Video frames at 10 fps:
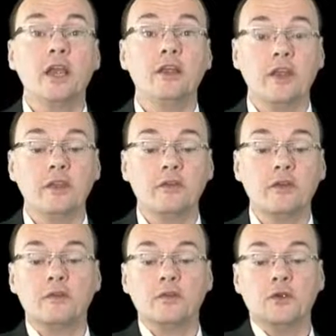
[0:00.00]

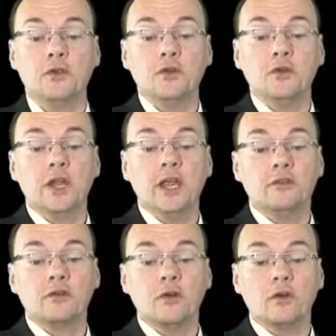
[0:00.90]
sensitive to
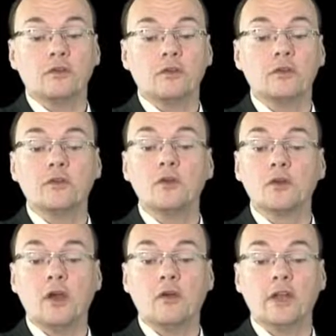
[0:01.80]
instructions, your
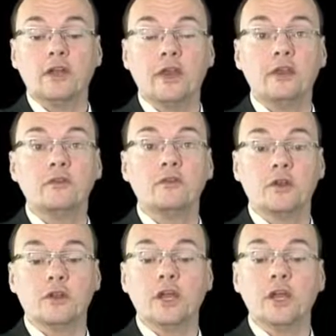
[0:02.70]
current
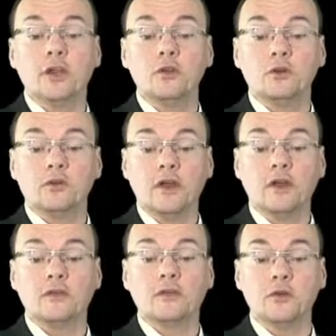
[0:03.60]
intention, your
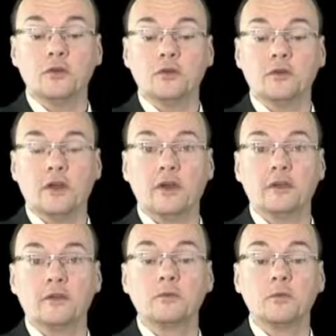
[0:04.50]
task and your
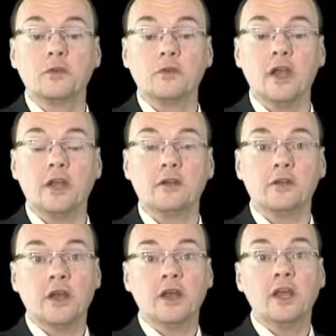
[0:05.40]
desires. So the idea
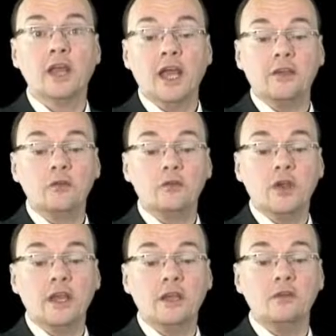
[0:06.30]
is that as you
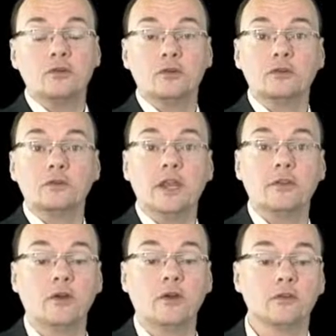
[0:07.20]
change your
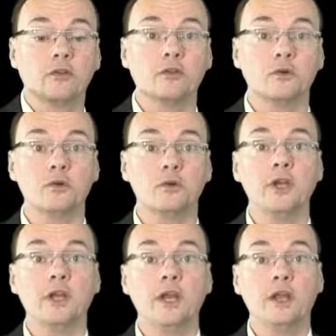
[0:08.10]
instructions or
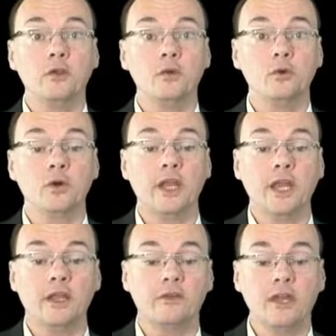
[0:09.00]
your
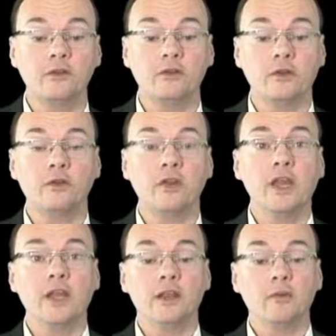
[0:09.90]
intentions,
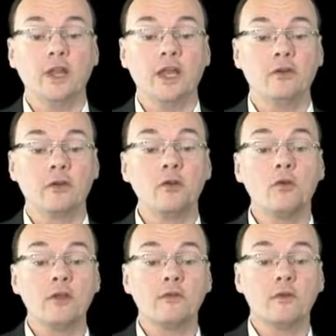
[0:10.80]
that will have a
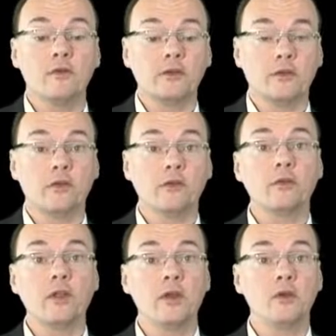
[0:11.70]
greater effect on the
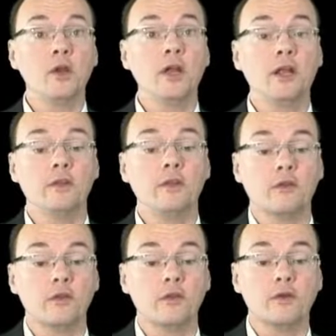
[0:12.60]
slow than
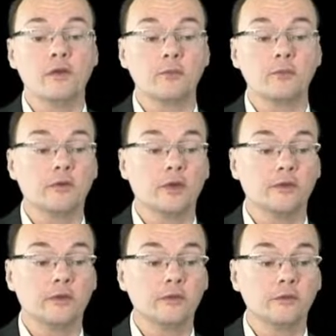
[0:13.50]
on the fast
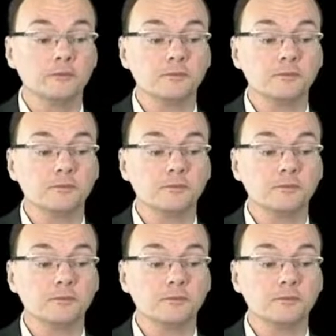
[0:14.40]
processes.